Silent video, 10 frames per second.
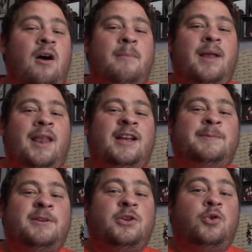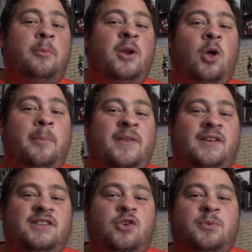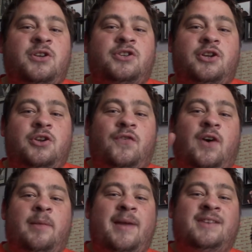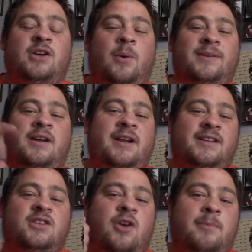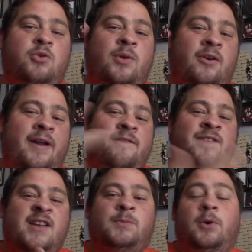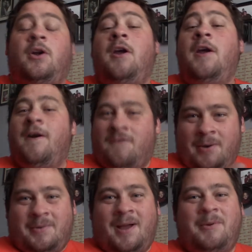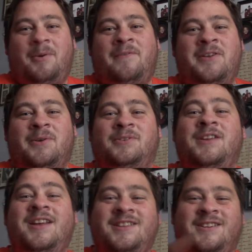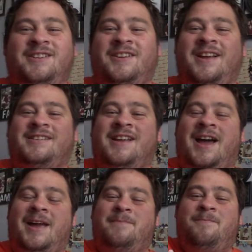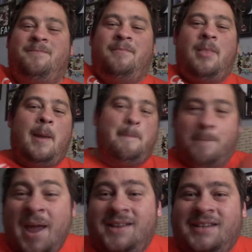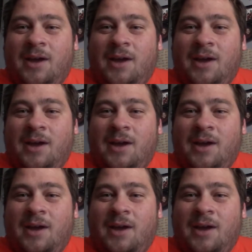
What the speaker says: All my links, my social media will be in the description, so do follow me as always on Instagram, Twitter, and Facebook for upcoming reviews. So until next time, peace